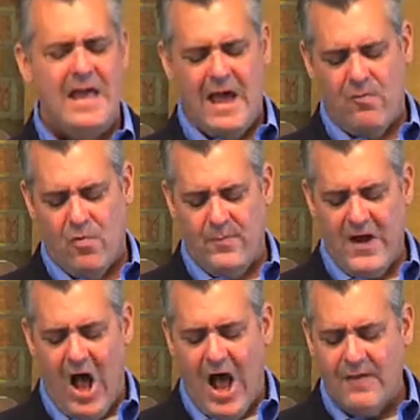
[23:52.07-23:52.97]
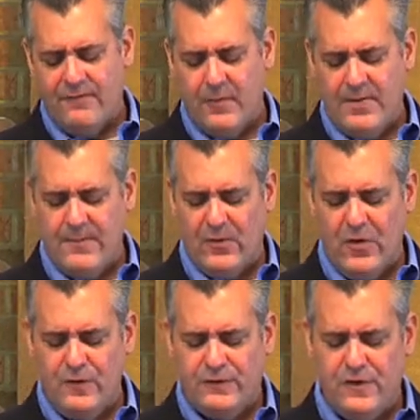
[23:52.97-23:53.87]
How will be hot for people
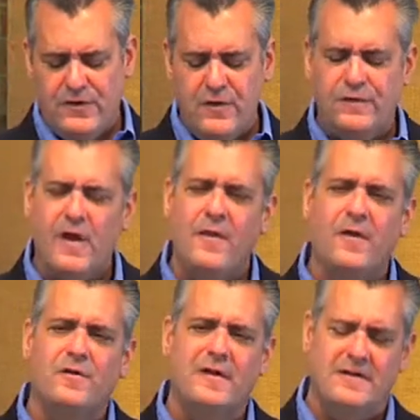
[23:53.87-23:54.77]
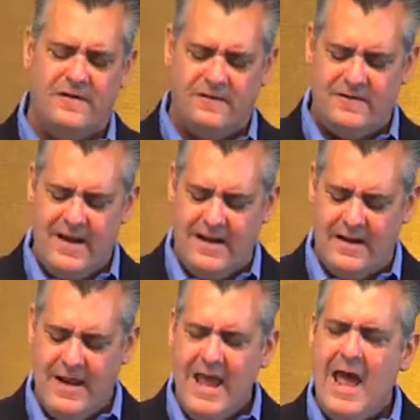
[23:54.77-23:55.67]
who seduce others into sin.